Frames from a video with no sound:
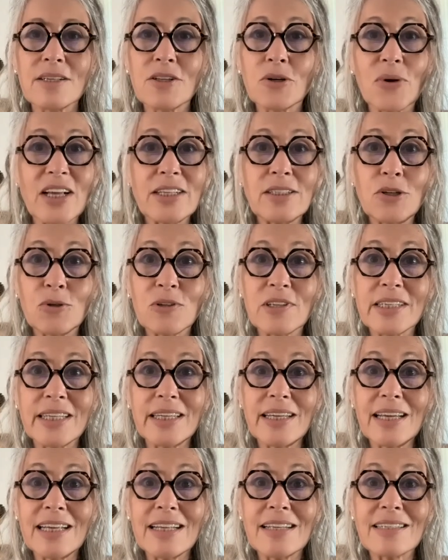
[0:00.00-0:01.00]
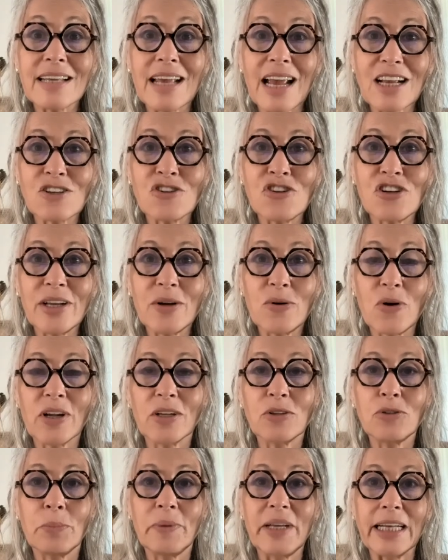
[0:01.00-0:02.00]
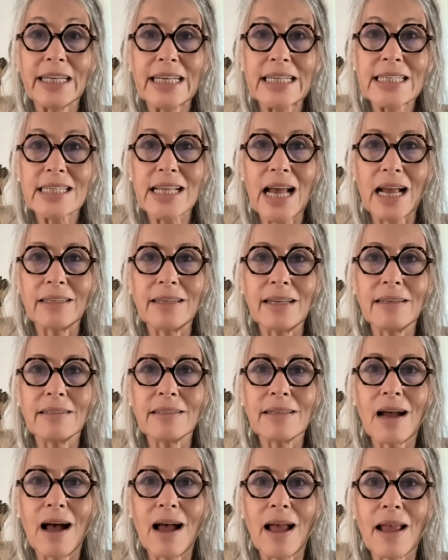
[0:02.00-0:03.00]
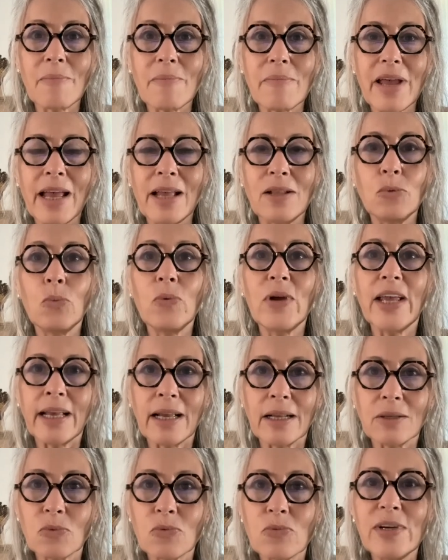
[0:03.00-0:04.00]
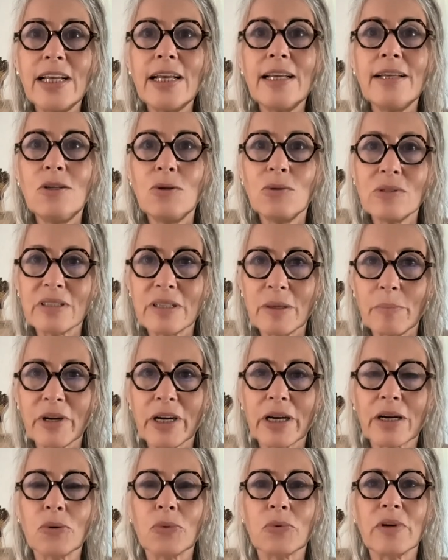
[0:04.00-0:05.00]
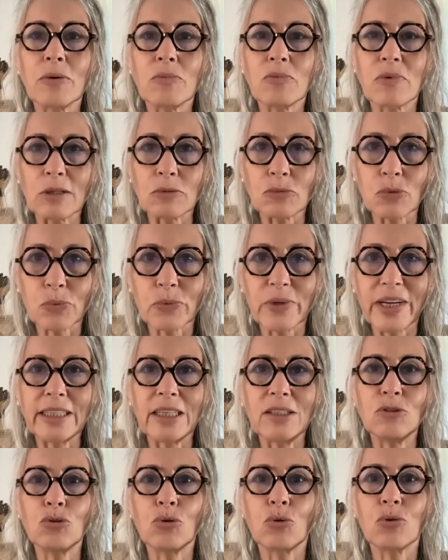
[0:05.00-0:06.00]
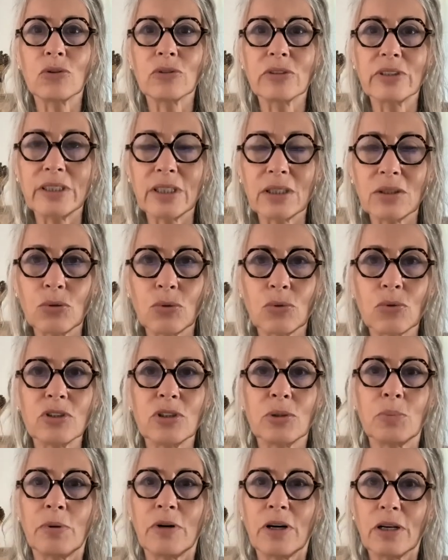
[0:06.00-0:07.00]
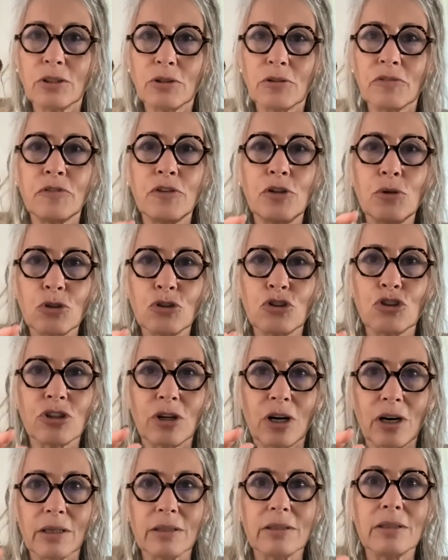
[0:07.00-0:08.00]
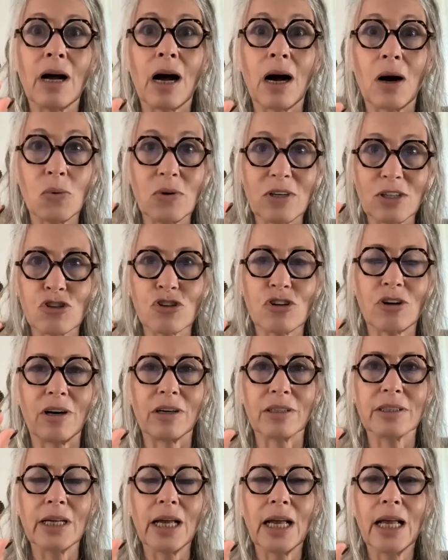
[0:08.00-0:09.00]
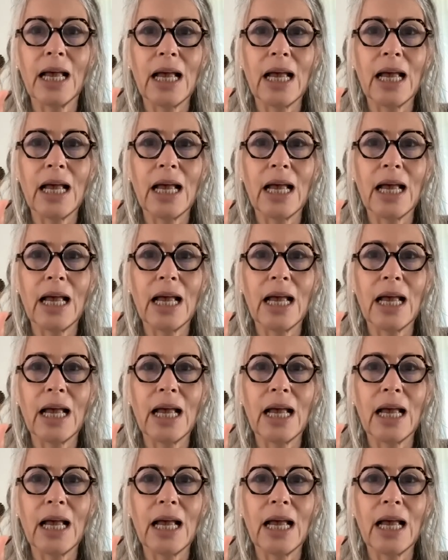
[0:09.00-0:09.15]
so, as you see, it's actually going to be an exciting time, and we can really use a Mercury retrograde in Taurus. The Taurus part of your chart, our chart,